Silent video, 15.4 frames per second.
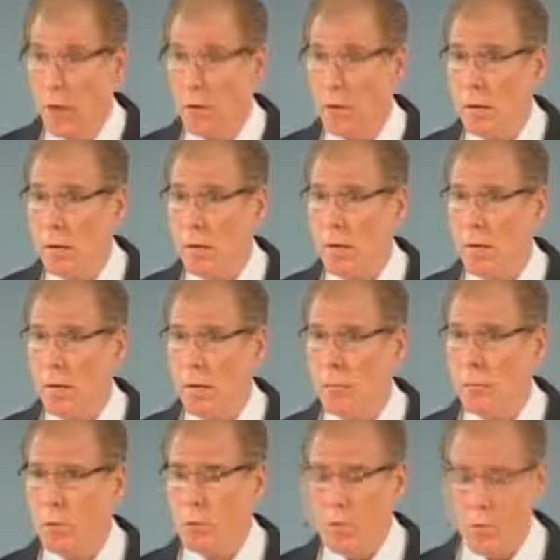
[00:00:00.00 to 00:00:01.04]
I don't. He's a
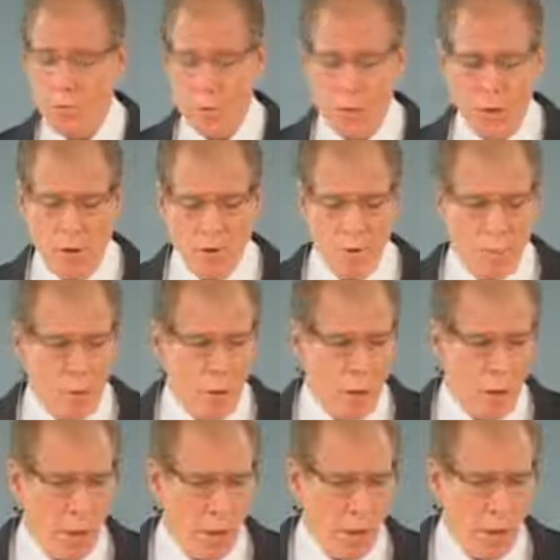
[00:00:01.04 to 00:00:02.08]
professor of history
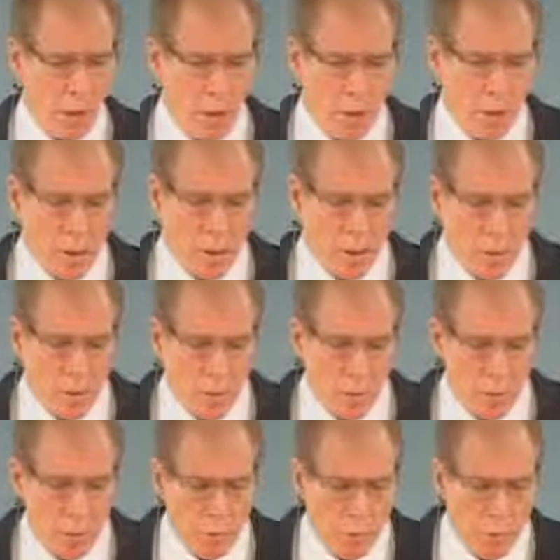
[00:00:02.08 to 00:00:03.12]
at uh, Colorado
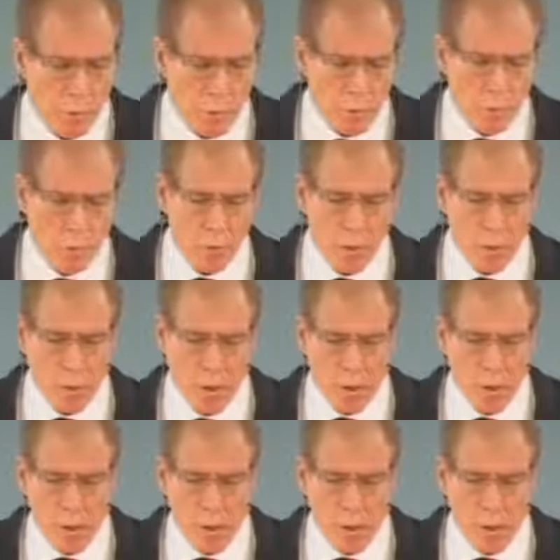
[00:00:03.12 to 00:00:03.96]
Christian University,